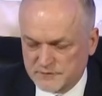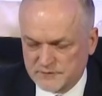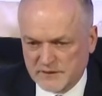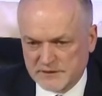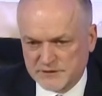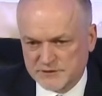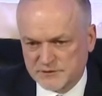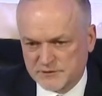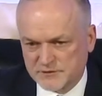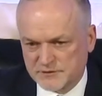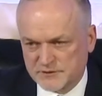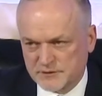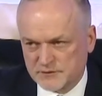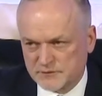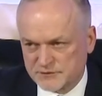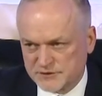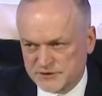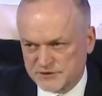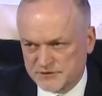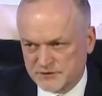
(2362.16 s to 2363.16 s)

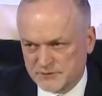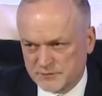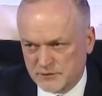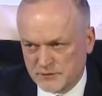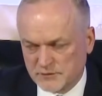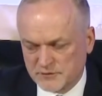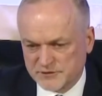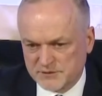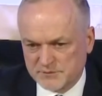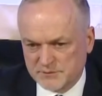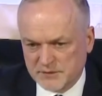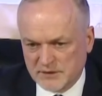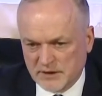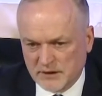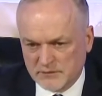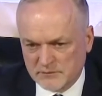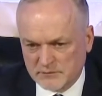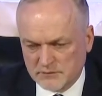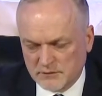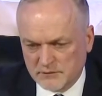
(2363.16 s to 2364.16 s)
So in
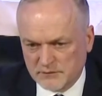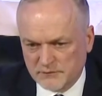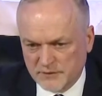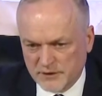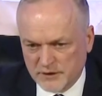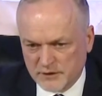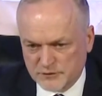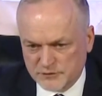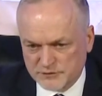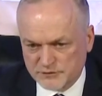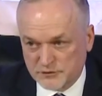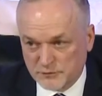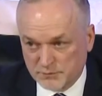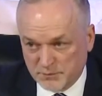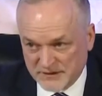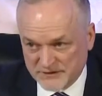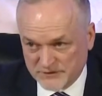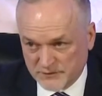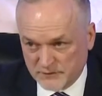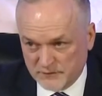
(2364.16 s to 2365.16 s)
2020, we
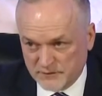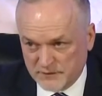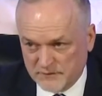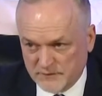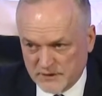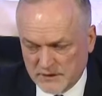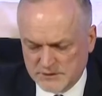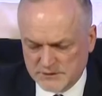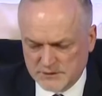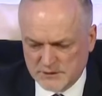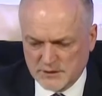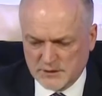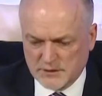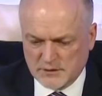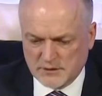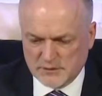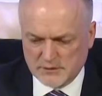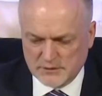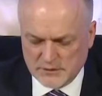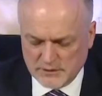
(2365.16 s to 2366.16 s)
operated to make sure
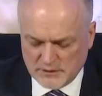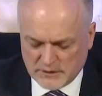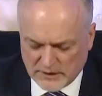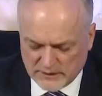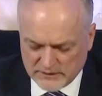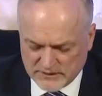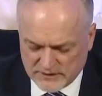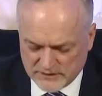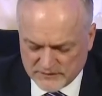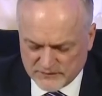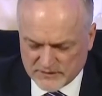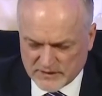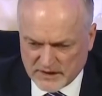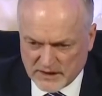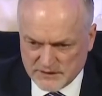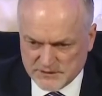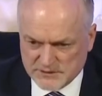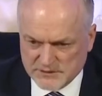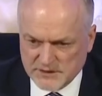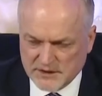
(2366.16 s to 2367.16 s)
that those two
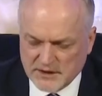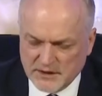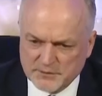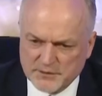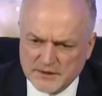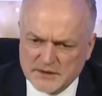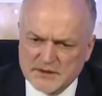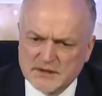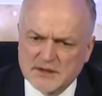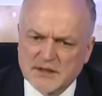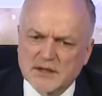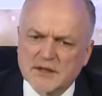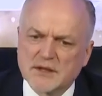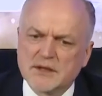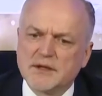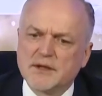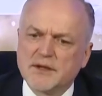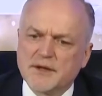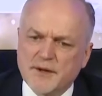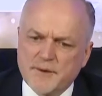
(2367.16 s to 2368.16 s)
figures are
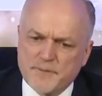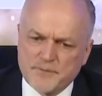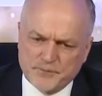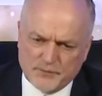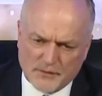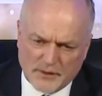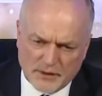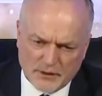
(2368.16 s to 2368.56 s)
aligned.